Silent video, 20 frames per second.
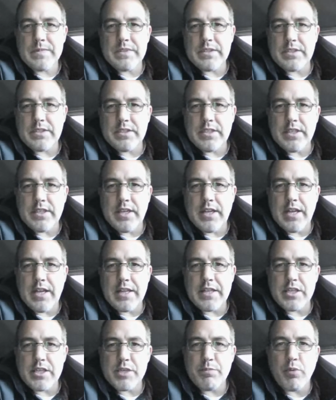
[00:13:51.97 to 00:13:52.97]
Let's see, and
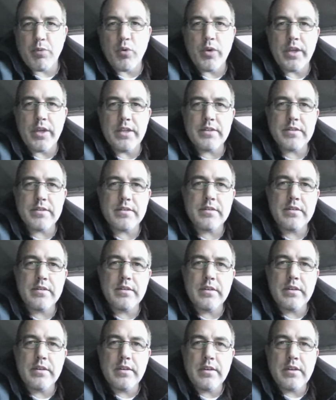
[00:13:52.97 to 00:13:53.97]
at this point,
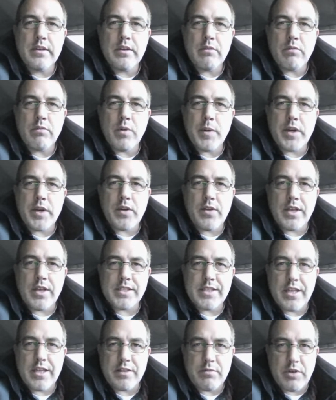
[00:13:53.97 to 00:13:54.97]
where we
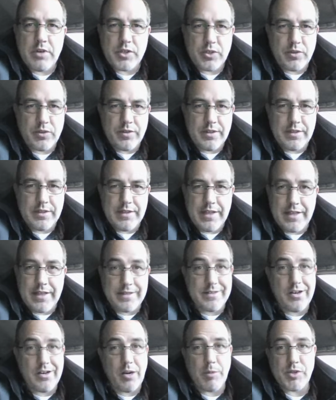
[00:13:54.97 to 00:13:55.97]
crest that threshold,
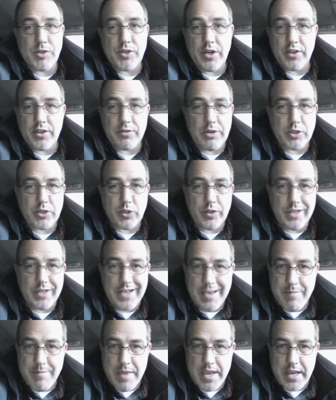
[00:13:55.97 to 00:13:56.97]
it's an arbitrary threshold
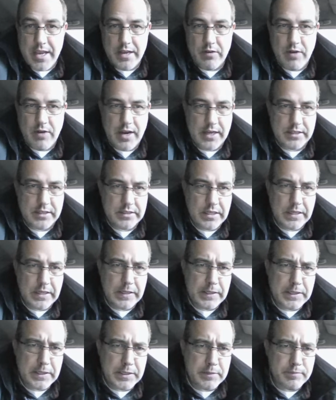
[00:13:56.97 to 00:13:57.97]
that I made,
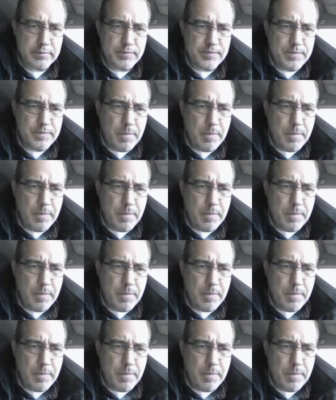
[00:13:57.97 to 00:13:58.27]
right?